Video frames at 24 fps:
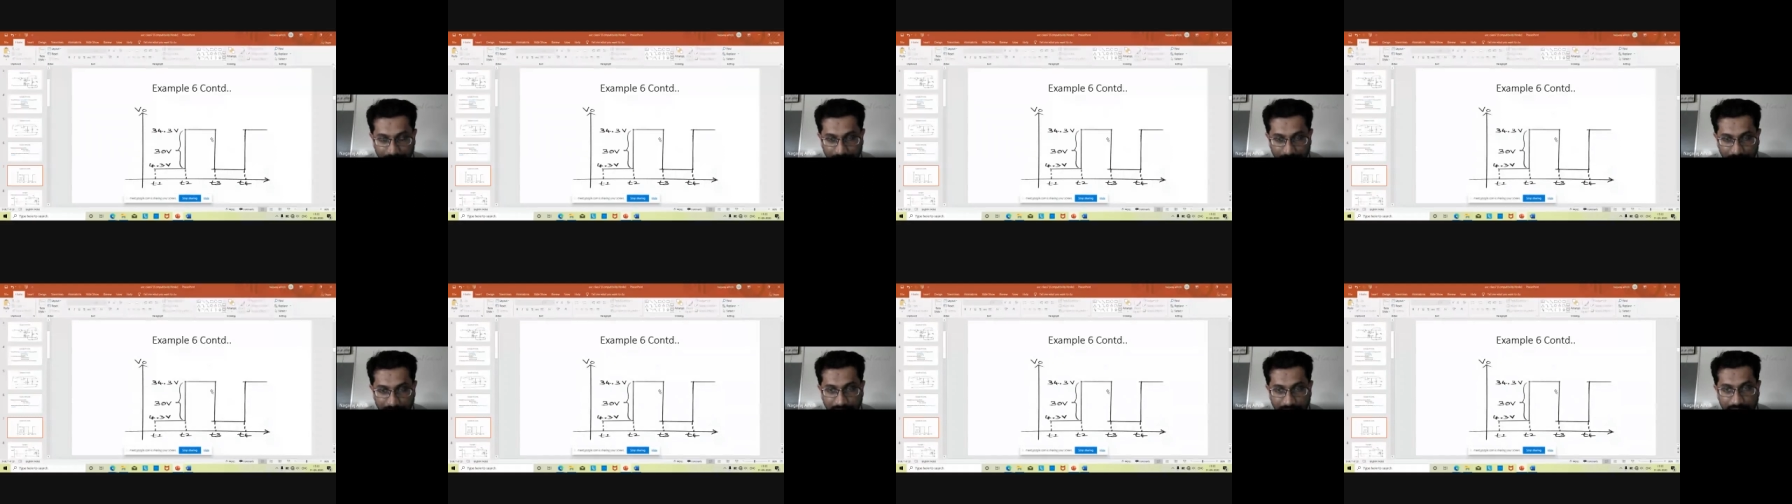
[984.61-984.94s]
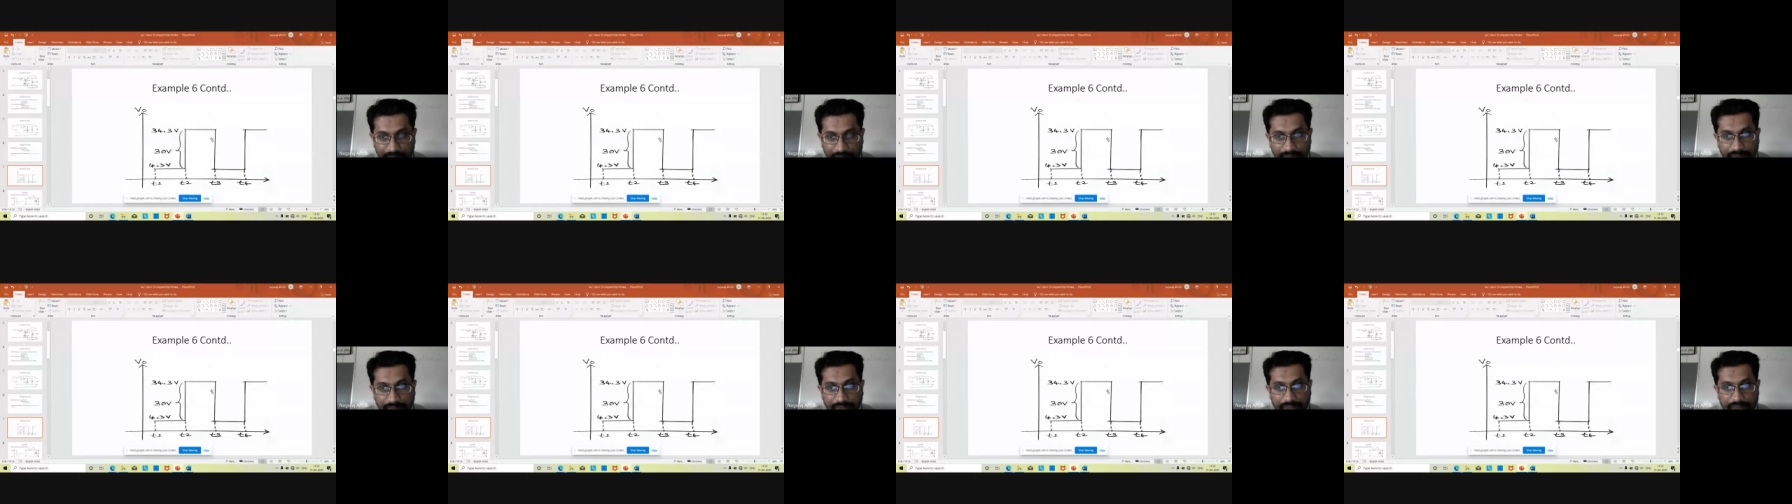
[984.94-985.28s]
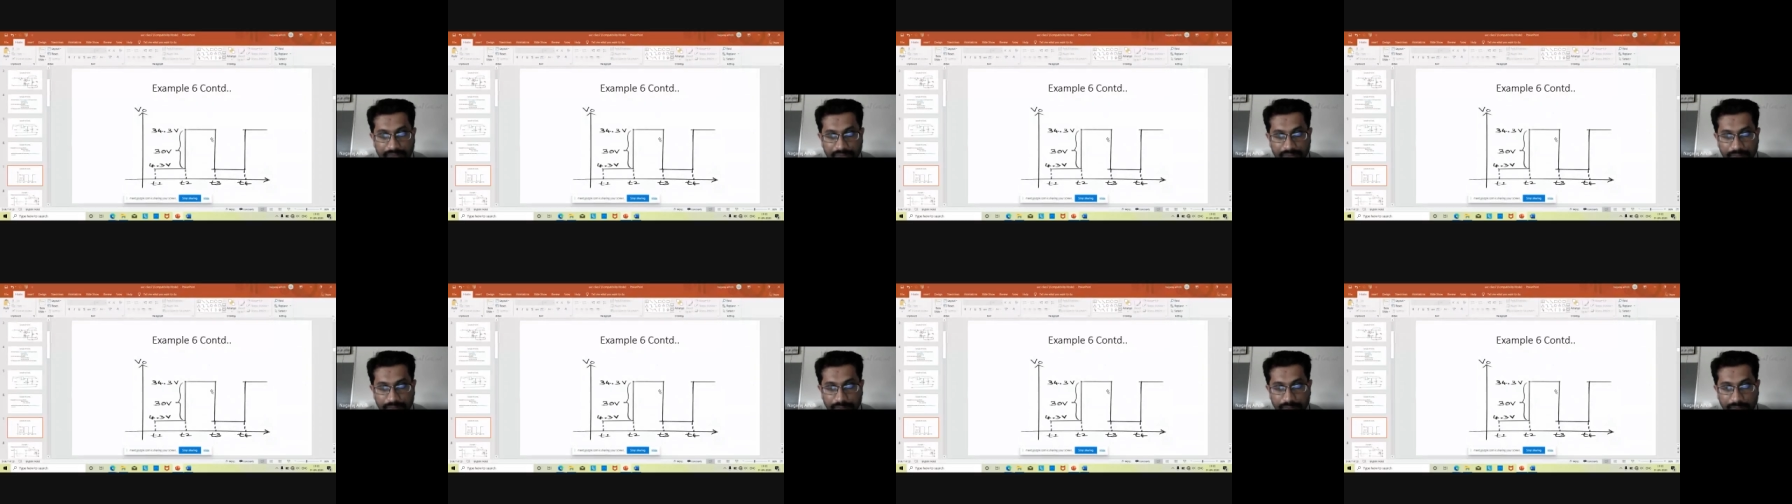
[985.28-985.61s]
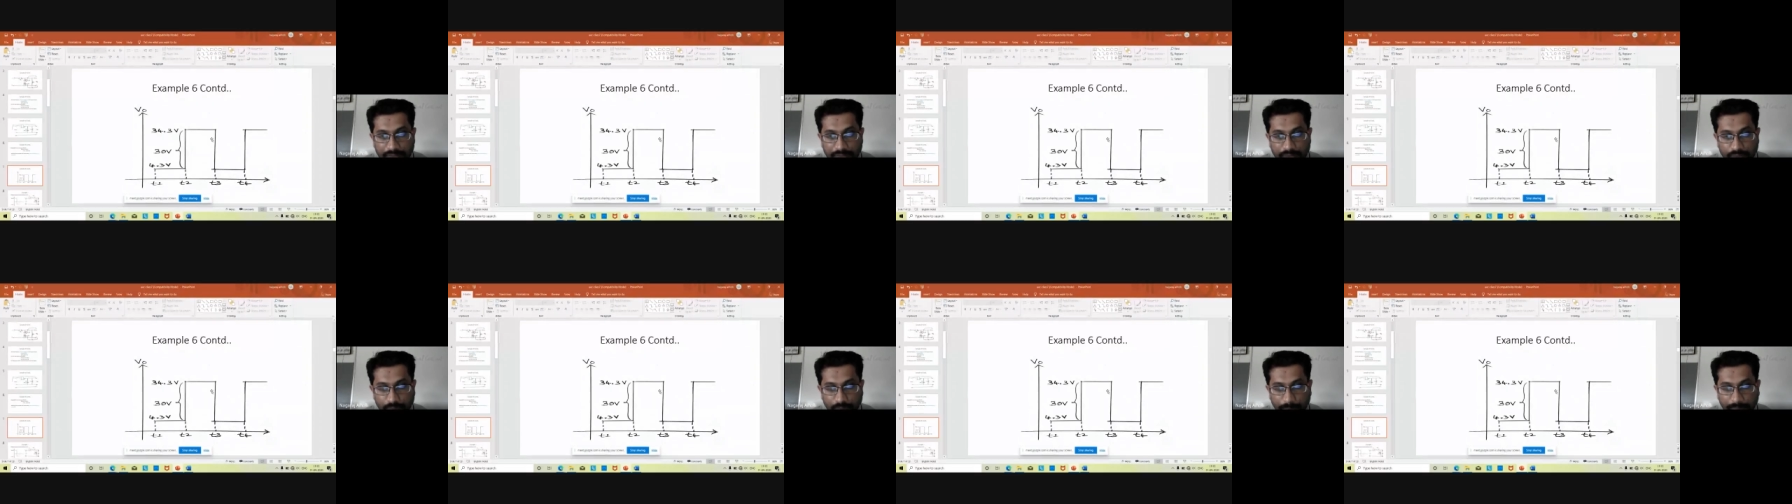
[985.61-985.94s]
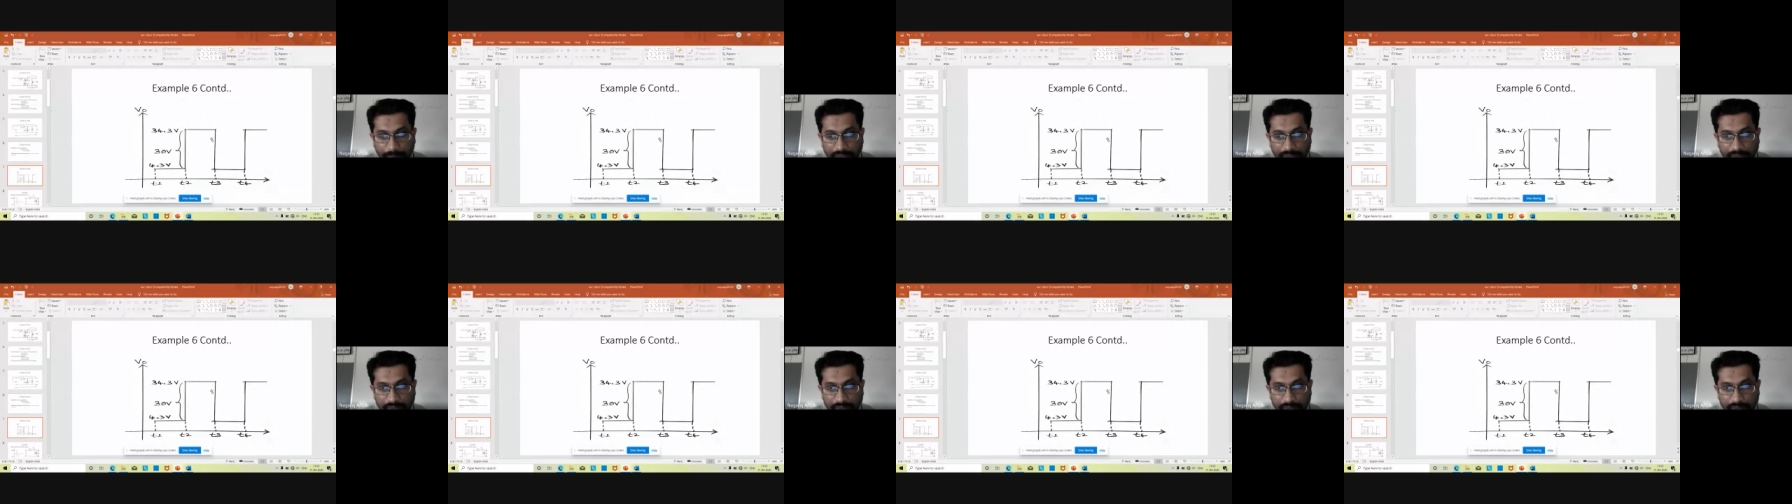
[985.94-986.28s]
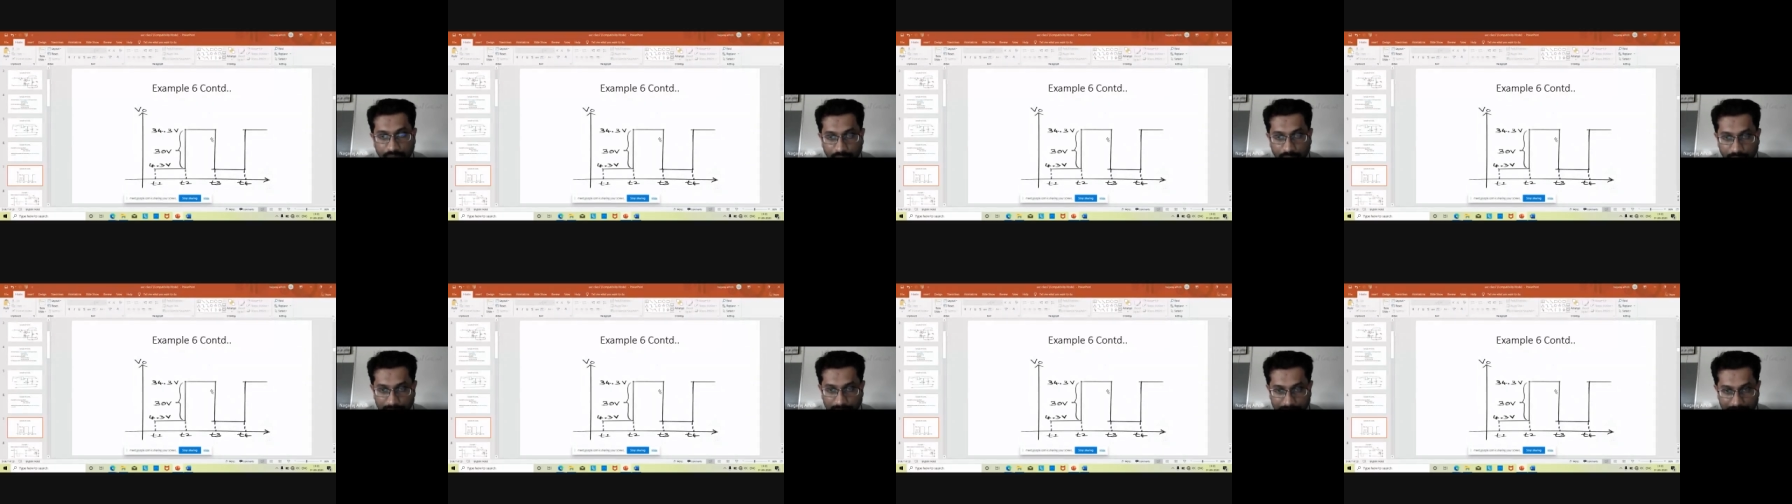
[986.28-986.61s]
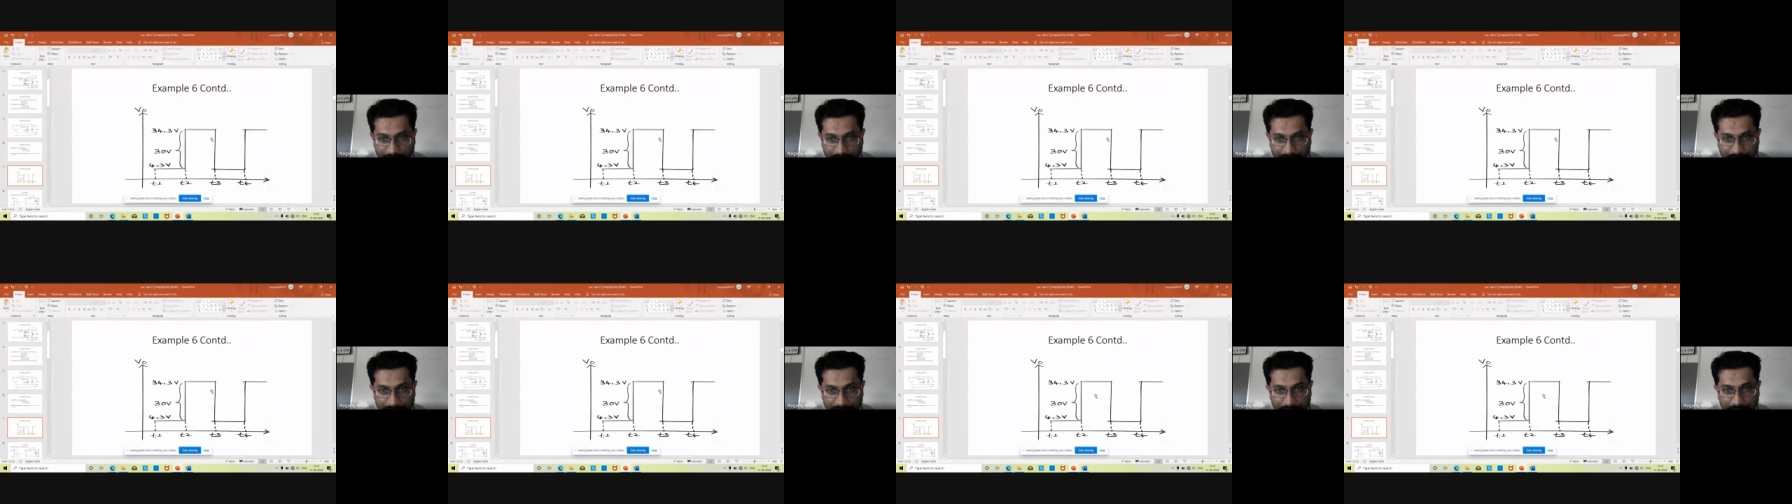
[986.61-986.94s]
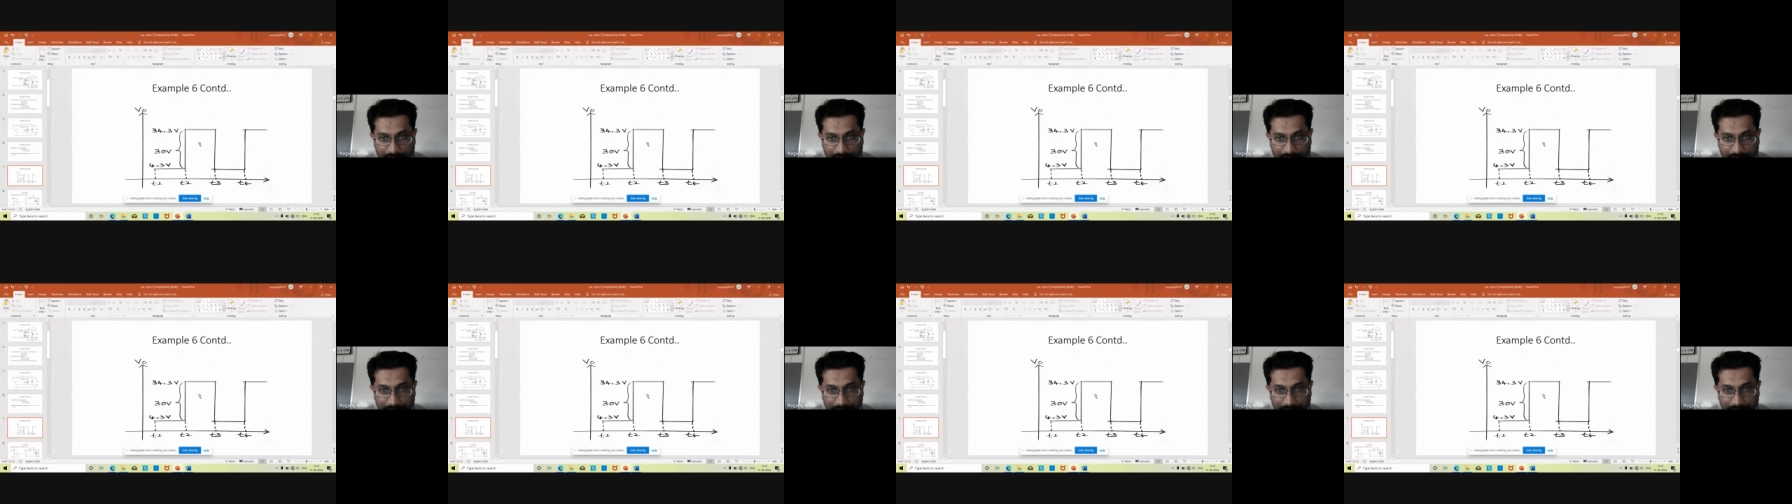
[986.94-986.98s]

Okay, the peak-to-peak voltage.